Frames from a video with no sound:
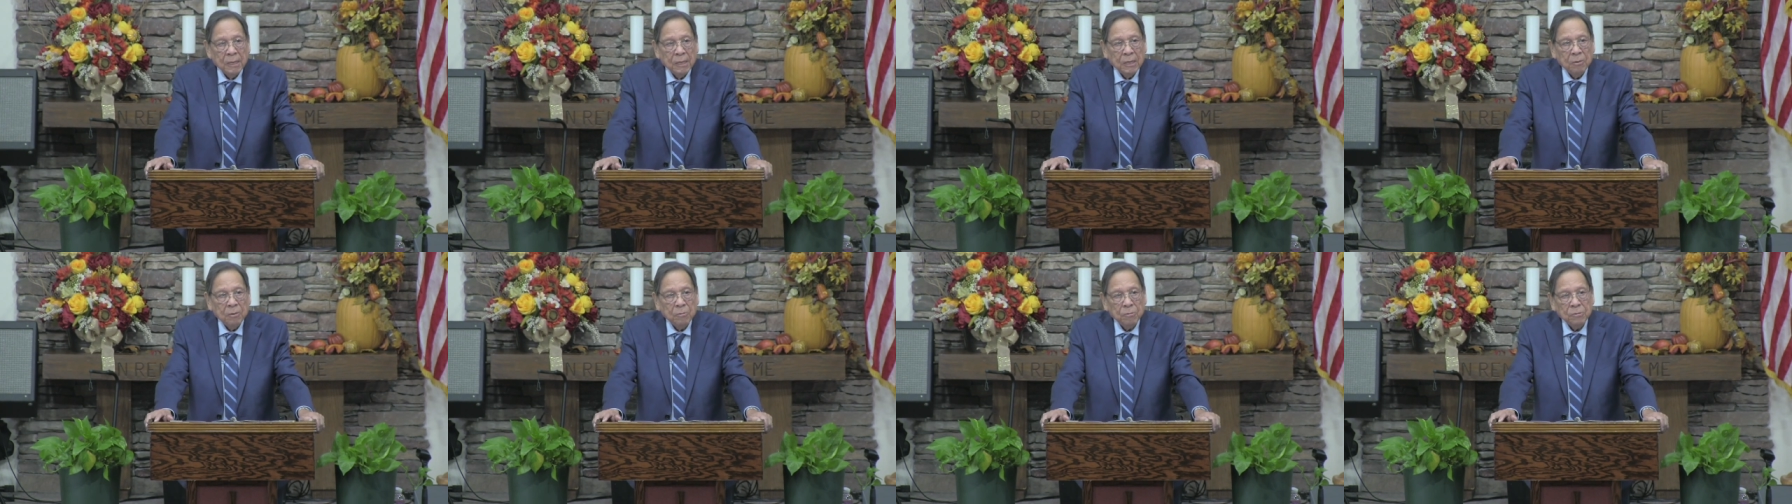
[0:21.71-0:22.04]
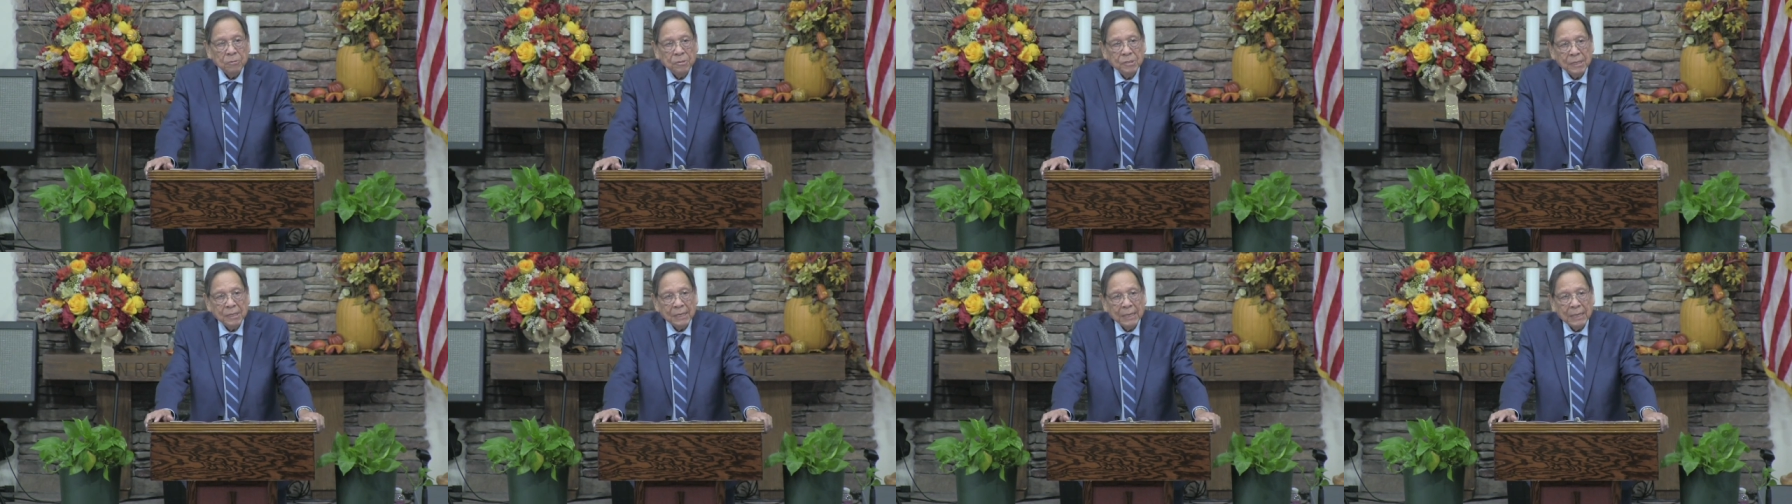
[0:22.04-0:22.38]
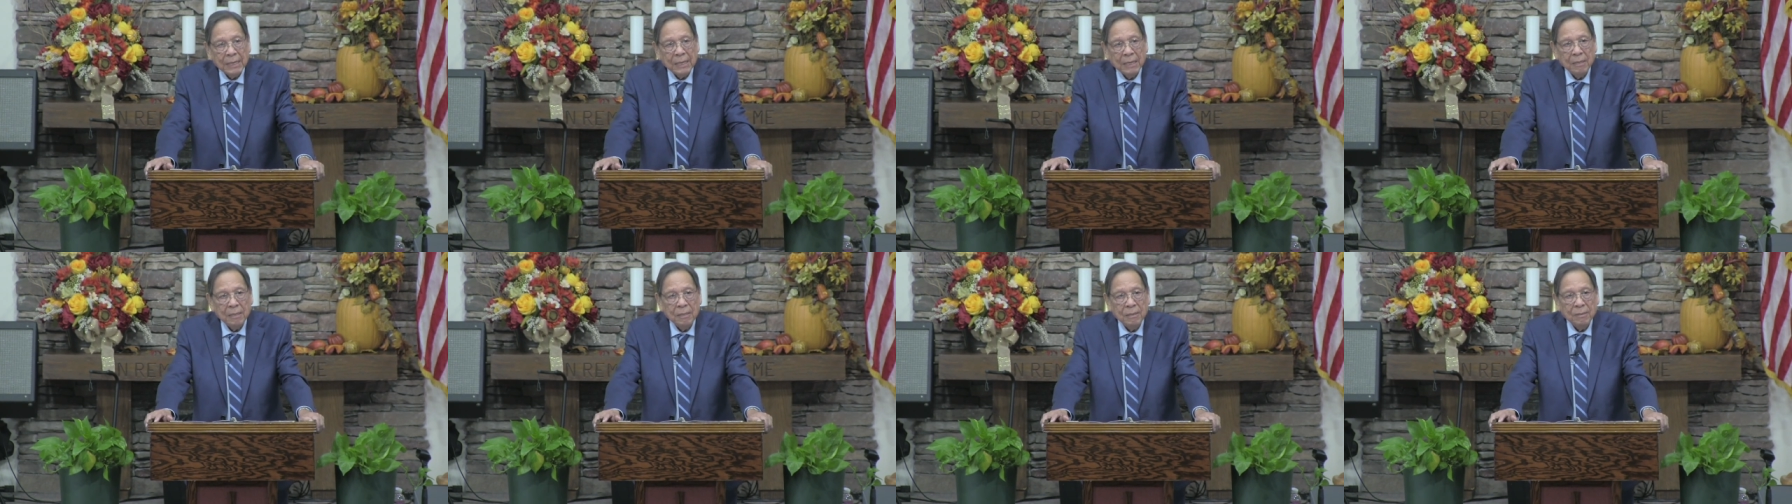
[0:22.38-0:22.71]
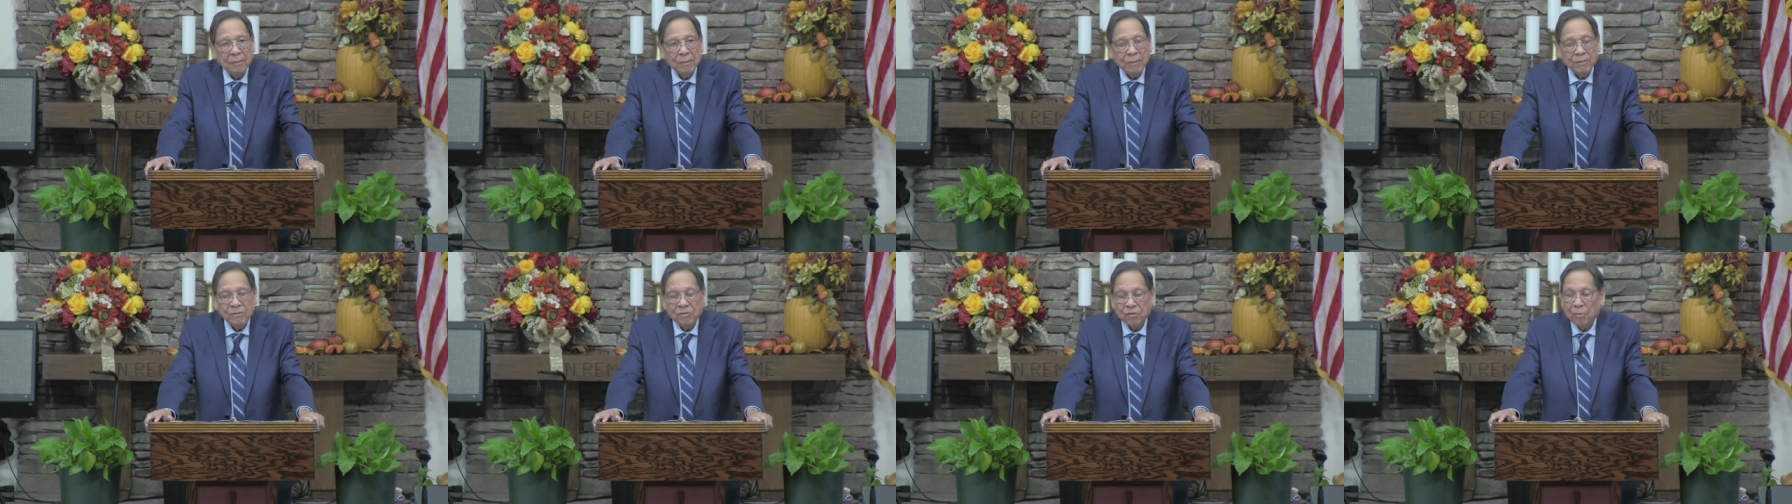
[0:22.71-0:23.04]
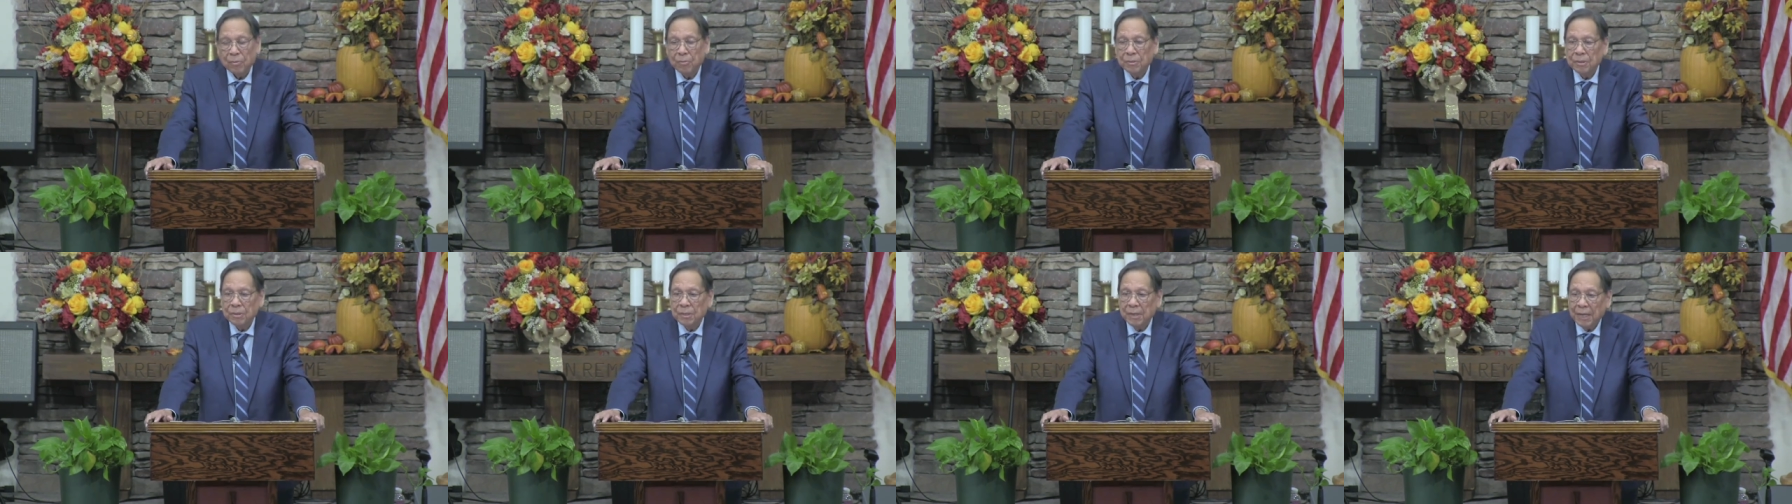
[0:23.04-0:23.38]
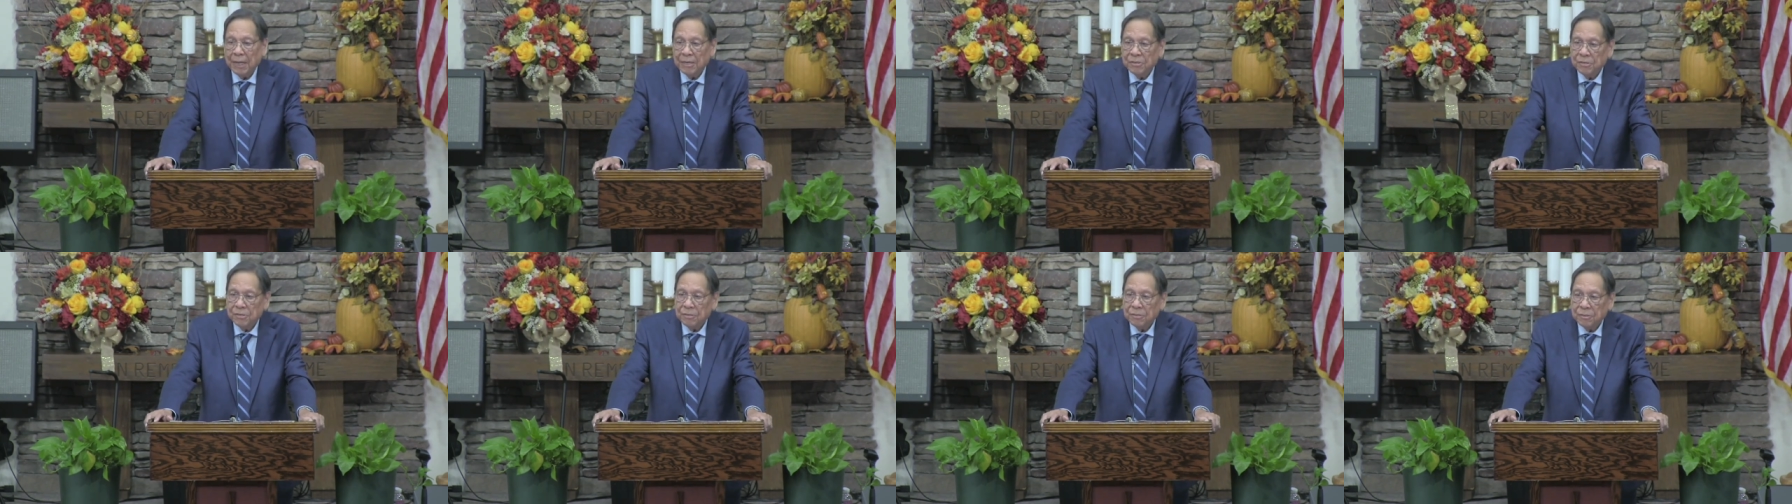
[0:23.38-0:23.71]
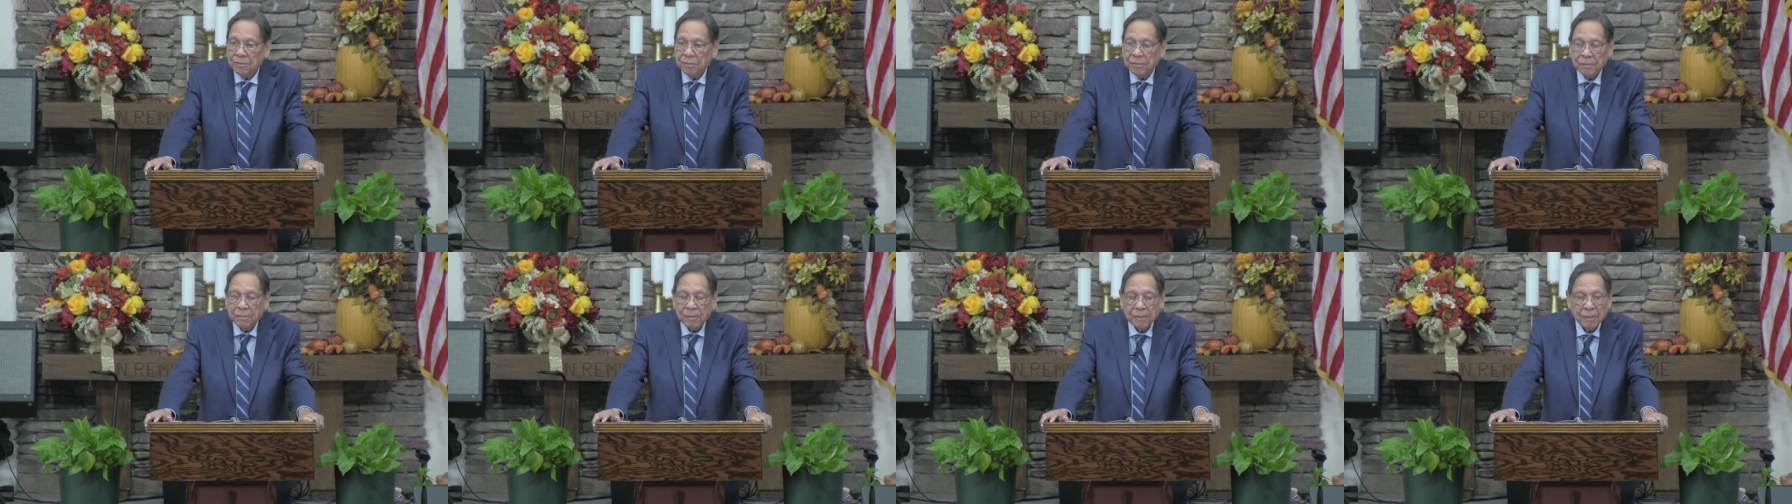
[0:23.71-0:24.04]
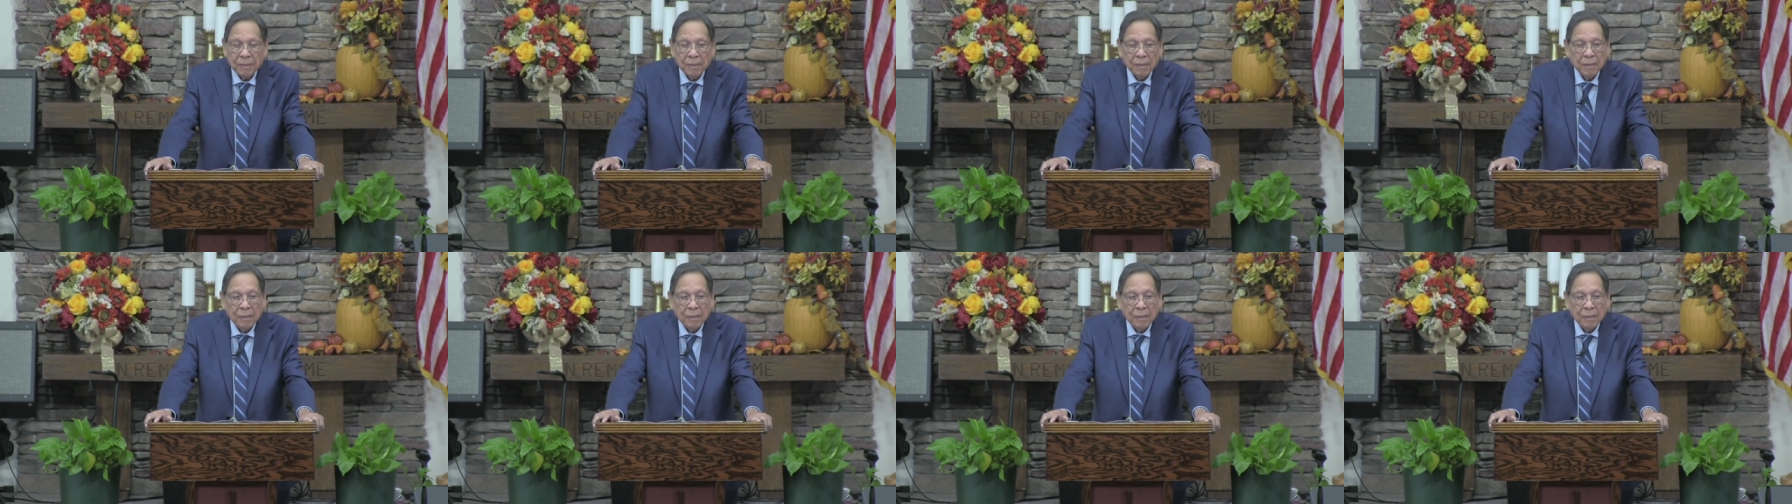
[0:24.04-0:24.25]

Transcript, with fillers: you will see that some of the nations,